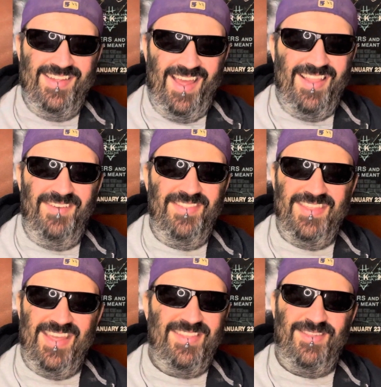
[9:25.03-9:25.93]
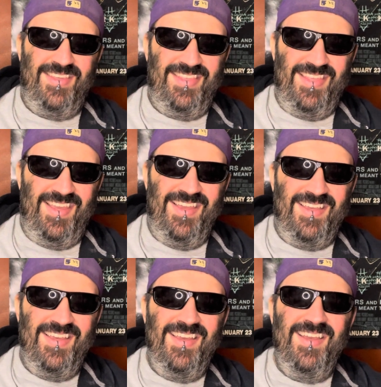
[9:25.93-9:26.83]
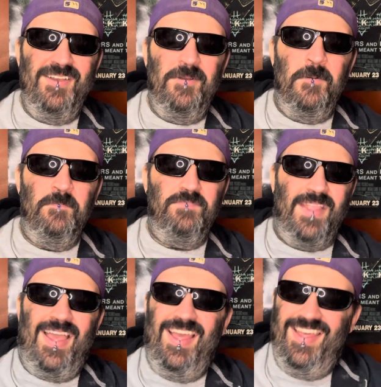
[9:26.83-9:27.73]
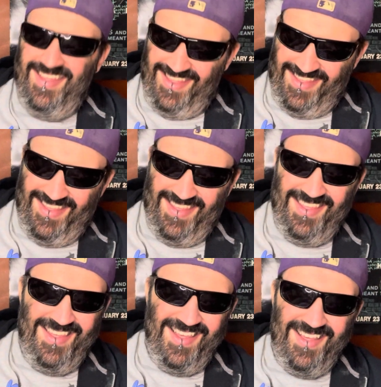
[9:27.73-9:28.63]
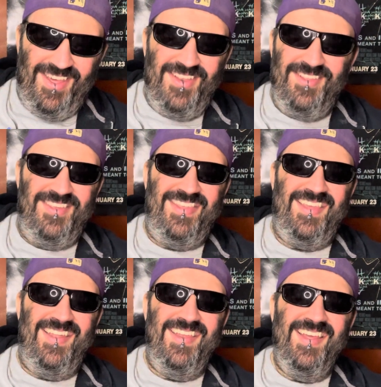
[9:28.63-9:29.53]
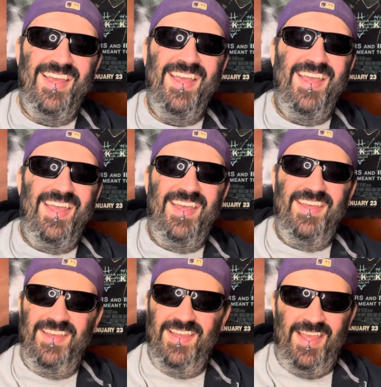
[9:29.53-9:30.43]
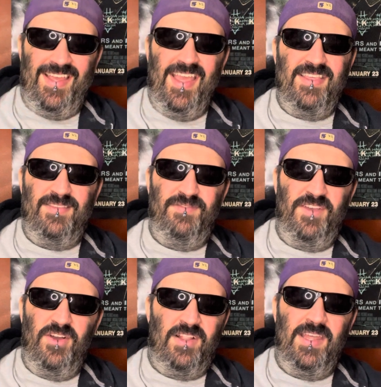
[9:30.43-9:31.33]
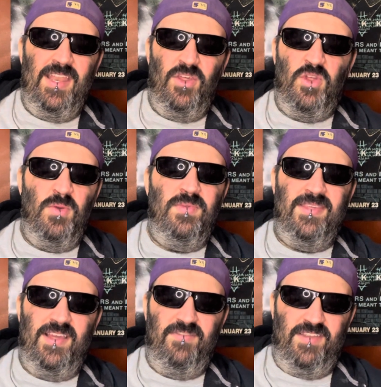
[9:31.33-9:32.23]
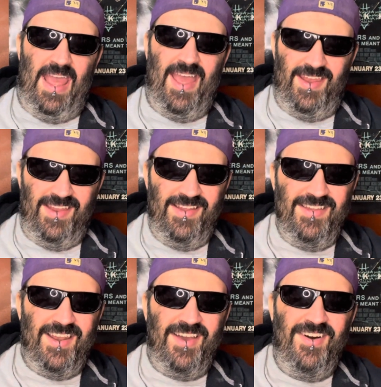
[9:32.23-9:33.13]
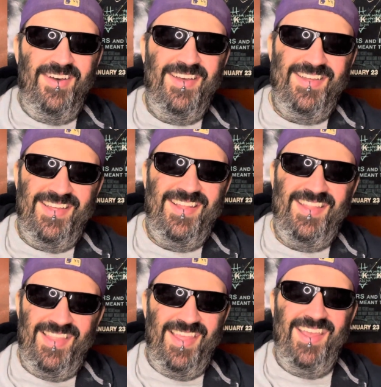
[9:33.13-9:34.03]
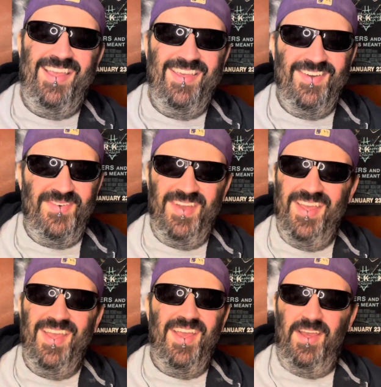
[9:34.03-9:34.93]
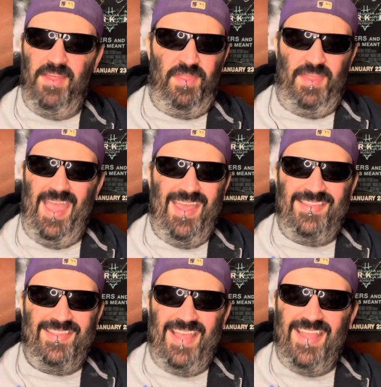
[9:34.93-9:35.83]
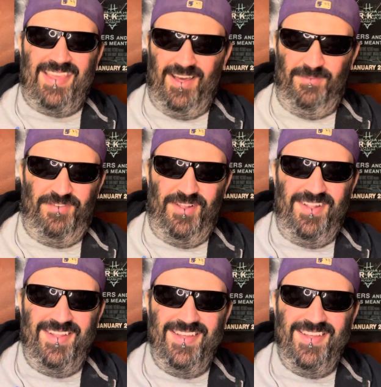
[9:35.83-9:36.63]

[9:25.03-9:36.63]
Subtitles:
I love that. That's just like, could have just said, in case of failed cleaning, shoot self in head, you know, like, thanks. That's helpful.